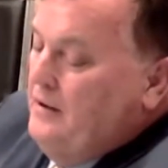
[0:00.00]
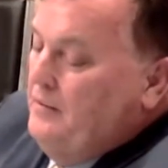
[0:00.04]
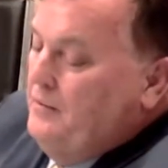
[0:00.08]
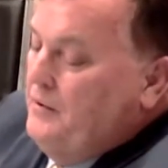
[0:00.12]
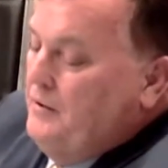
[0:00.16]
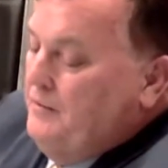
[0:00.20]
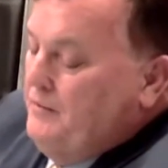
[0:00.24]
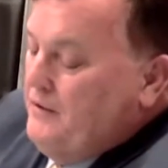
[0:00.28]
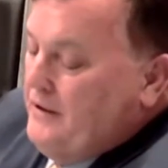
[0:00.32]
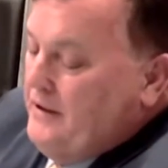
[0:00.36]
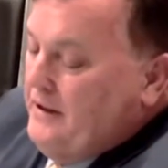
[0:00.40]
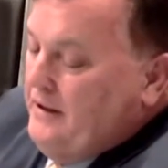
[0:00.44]

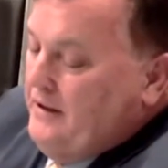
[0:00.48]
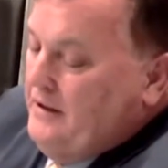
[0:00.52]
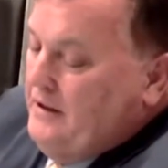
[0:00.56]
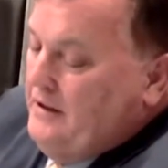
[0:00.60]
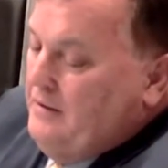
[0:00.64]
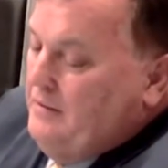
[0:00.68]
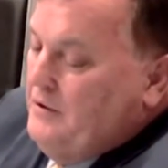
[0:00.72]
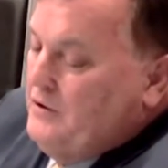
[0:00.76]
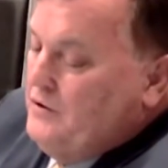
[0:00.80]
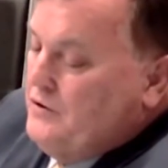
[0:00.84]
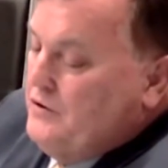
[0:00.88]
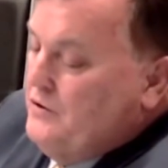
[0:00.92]
Plymouth County
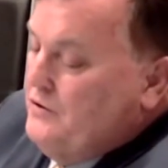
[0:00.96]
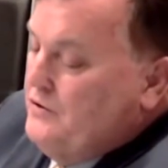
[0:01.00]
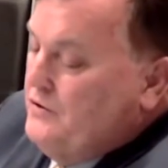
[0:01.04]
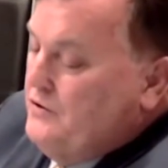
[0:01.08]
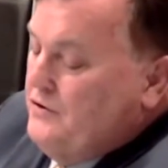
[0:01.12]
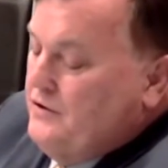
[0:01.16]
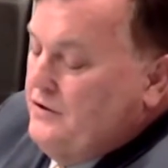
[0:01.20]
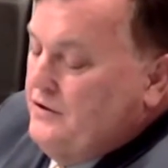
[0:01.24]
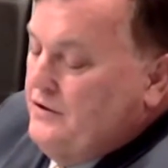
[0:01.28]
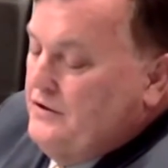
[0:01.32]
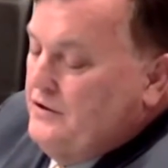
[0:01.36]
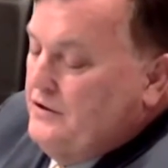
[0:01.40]
Commissioners
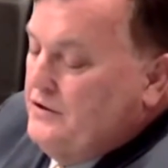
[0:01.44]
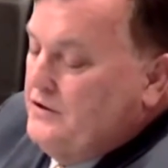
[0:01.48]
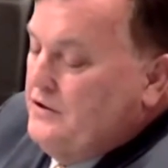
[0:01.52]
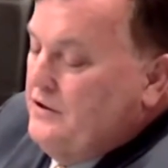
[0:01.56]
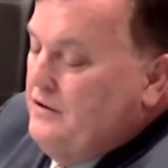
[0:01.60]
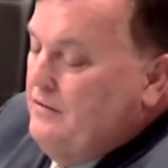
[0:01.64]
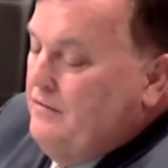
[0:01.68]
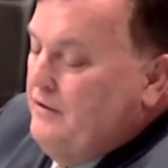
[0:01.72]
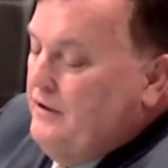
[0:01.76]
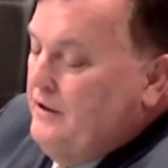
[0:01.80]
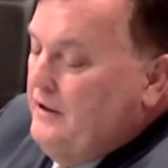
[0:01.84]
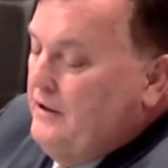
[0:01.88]
is an
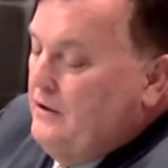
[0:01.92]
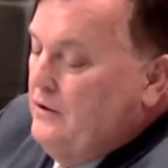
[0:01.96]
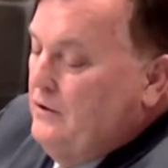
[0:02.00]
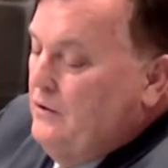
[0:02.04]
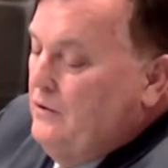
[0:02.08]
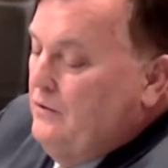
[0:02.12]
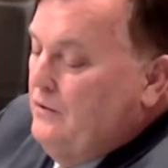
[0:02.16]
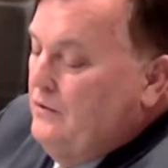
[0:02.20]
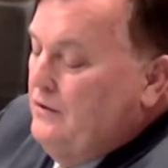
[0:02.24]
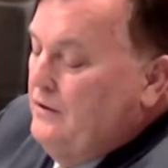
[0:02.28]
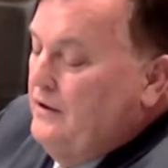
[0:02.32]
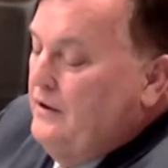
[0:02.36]
existing vehicle.